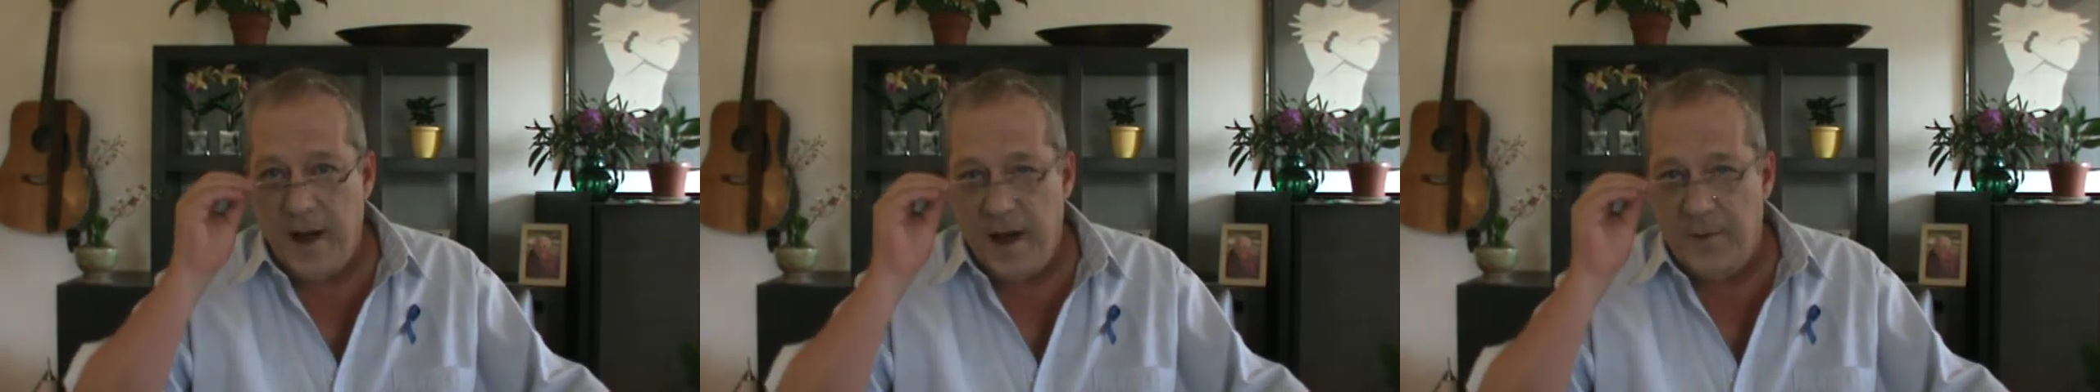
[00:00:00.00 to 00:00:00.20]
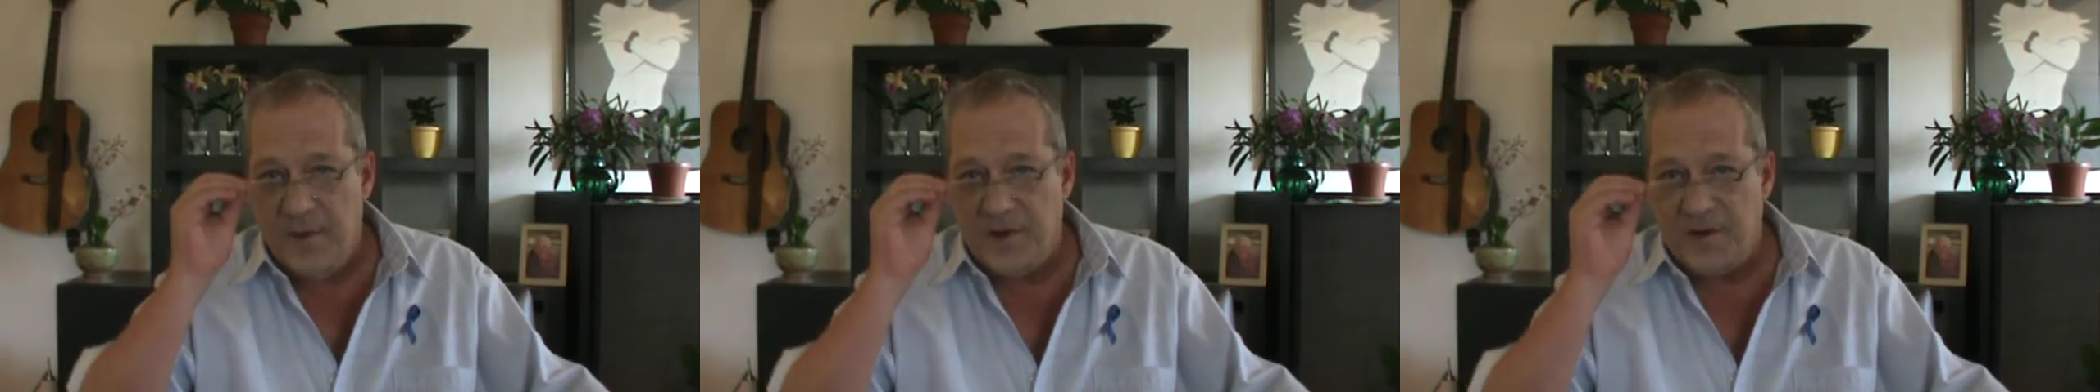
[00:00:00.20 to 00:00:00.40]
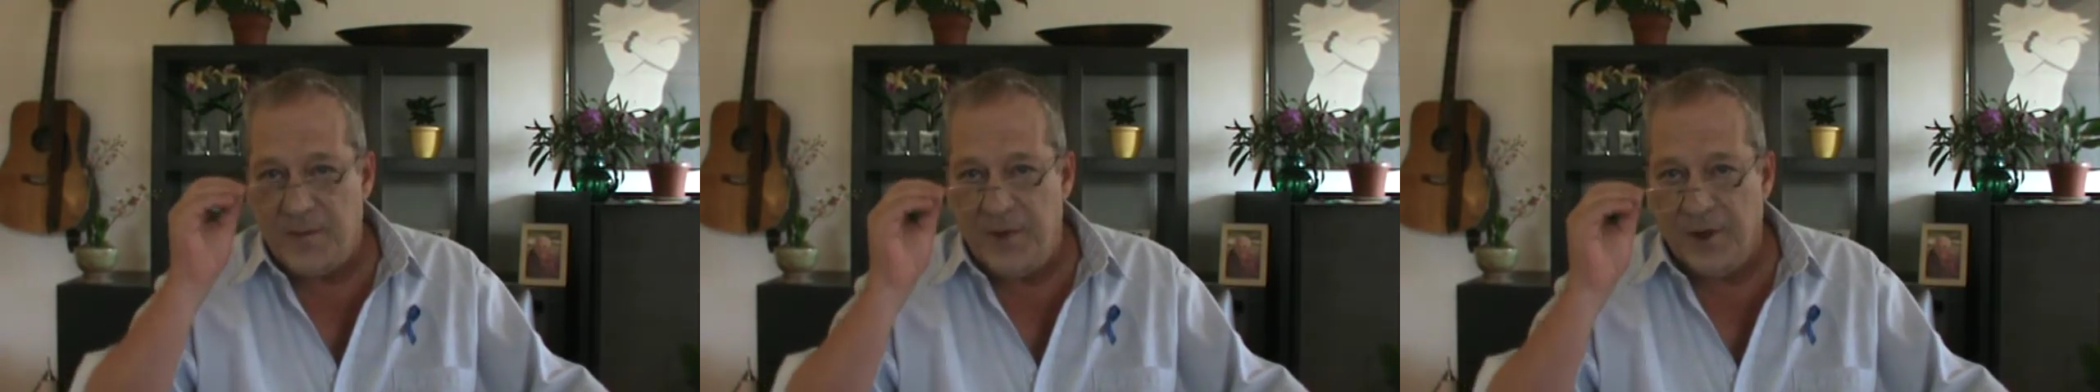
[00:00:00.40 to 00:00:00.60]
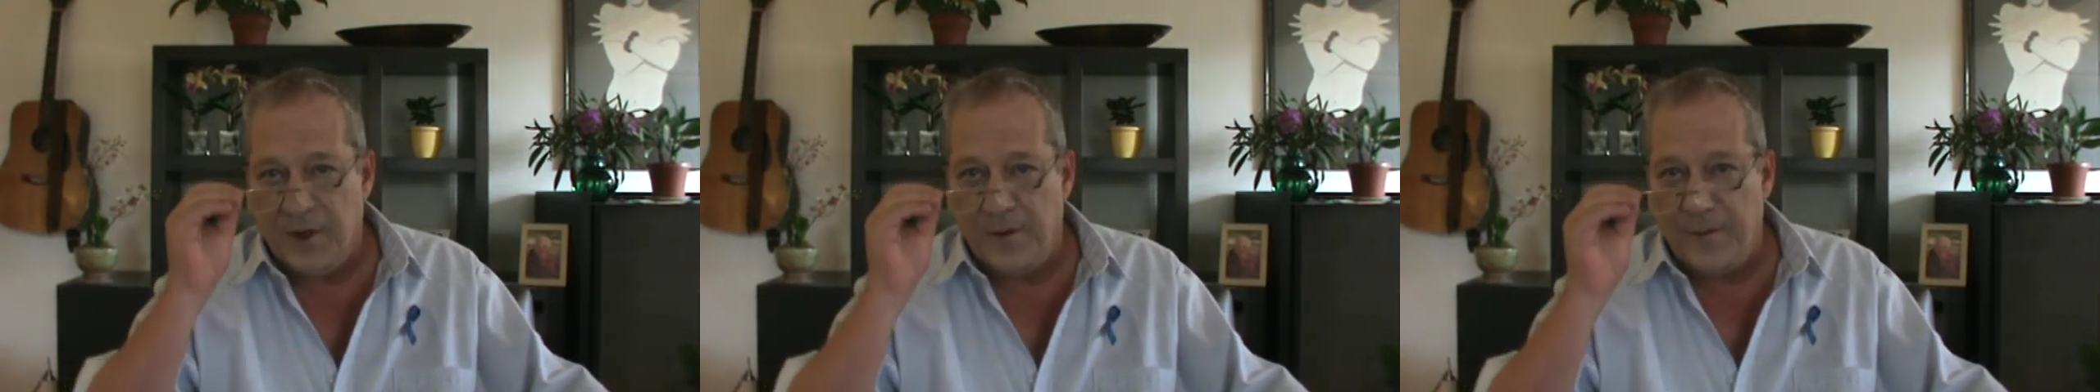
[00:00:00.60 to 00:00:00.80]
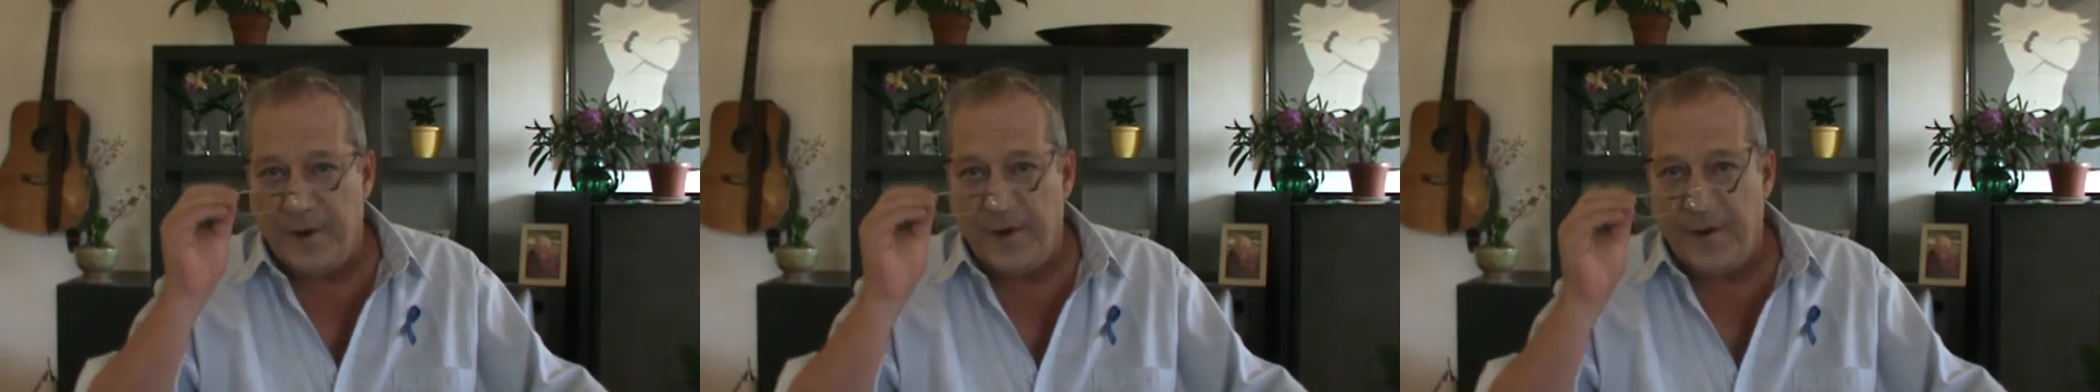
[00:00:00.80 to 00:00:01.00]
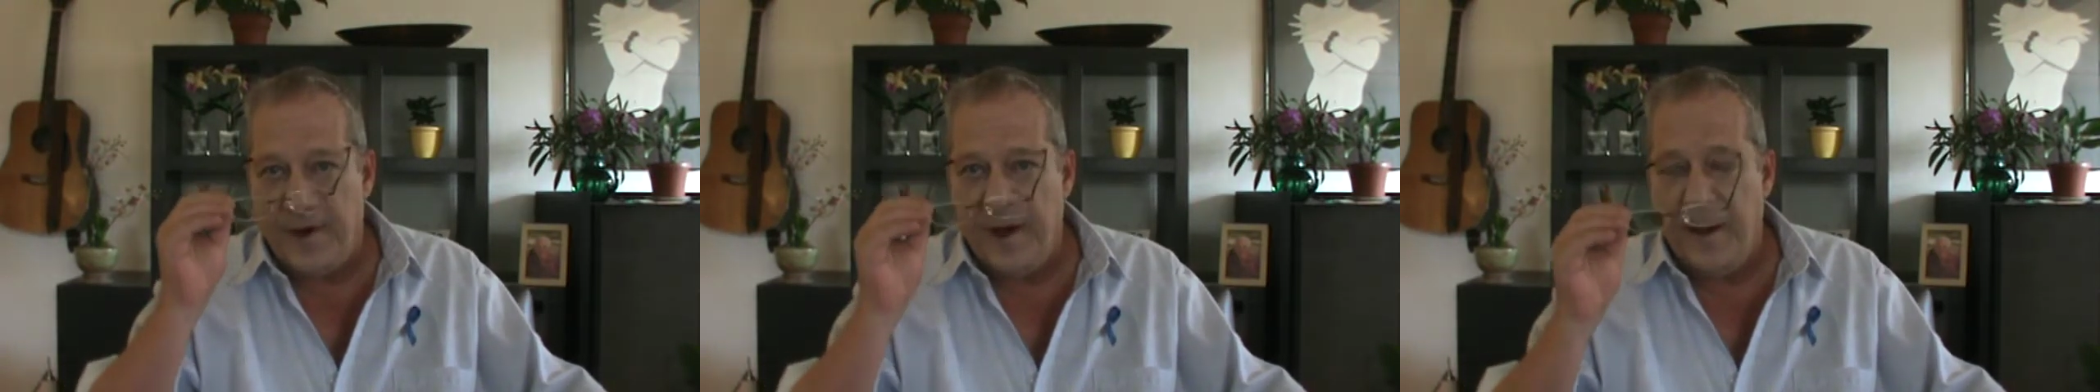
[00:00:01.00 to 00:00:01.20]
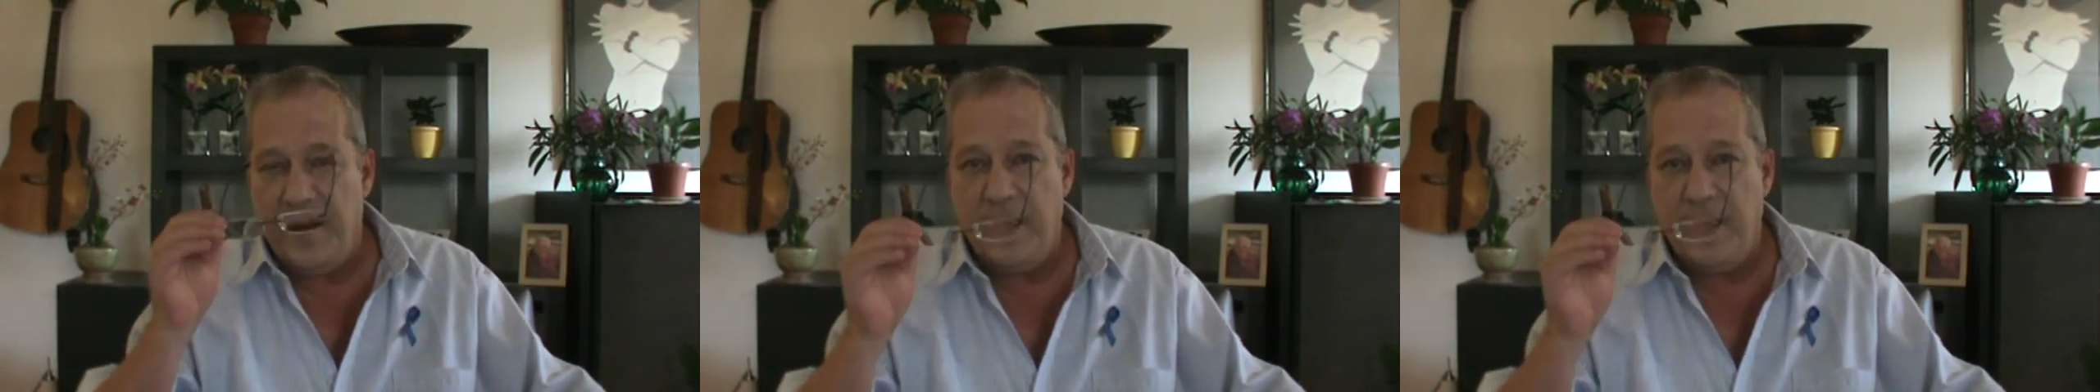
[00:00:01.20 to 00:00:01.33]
name is Bill Murray